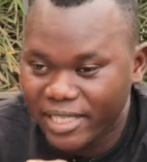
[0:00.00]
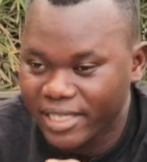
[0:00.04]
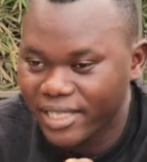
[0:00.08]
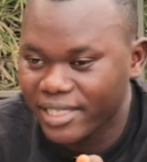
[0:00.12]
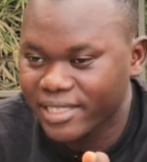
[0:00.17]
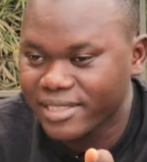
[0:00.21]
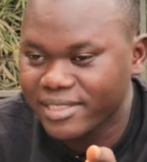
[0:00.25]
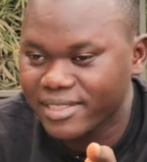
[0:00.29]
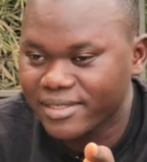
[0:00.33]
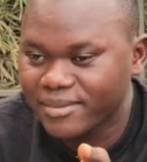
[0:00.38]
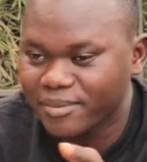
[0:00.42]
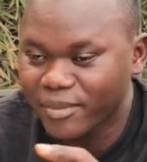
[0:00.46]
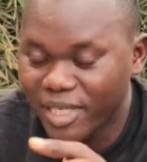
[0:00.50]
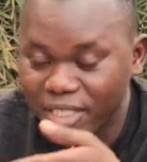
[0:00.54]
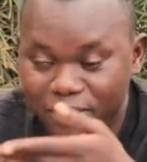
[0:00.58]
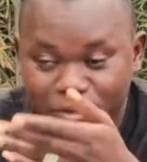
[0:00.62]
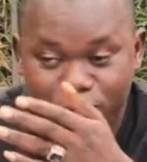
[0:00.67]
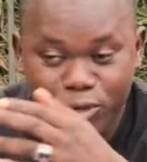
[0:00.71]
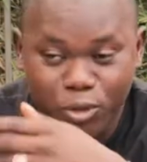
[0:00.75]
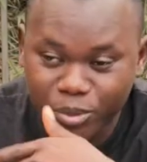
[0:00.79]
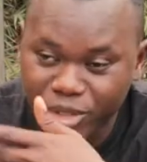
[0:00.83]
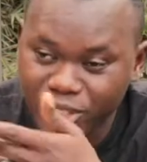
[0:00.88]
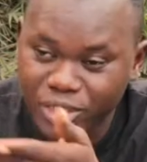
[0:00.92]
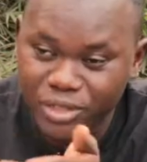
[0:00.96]
ex, but
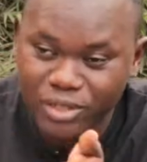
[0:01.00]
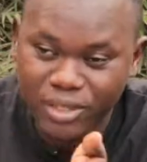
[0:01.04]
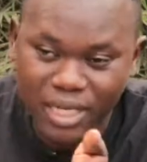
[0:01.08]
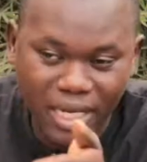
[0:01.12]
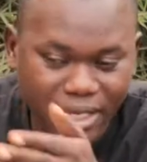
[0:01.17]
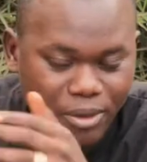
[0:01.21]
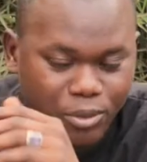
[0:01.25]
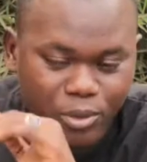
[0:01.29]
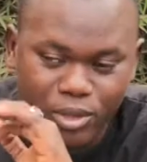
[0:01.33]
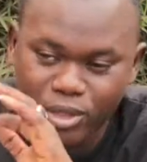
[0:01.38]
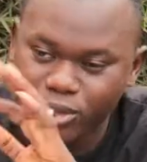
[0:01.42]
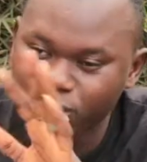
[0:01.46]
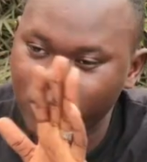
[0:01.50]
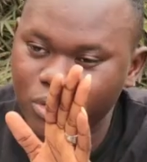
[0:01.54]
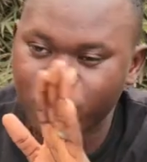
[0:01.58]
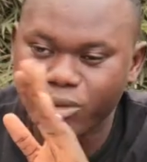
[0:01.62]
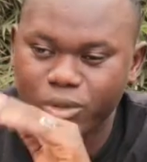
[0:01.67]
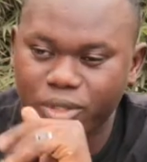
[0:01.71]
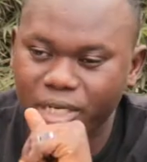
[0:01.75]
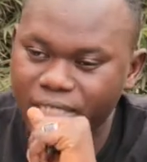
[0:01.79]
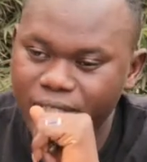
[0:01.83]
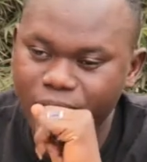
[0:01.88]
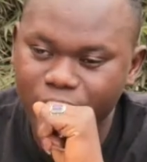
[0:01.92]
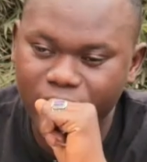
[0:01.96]
for me, I will
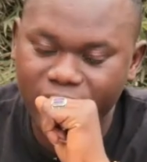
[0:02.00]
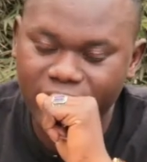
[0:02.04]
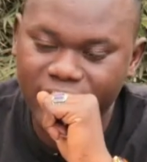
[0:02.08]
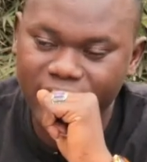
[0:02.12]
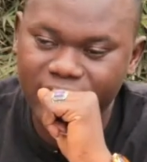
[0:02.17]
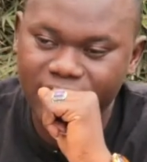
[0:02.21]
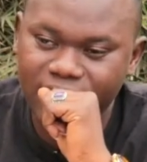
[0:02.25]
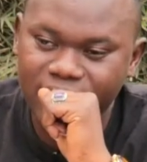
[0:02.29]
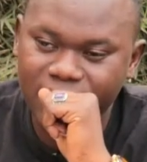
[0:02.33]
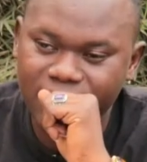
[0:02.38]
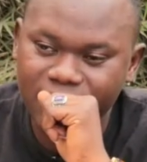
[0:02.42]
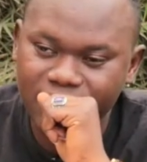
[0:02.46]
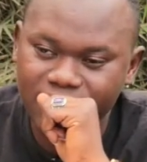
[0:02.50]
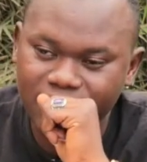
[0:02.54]
not date your ex.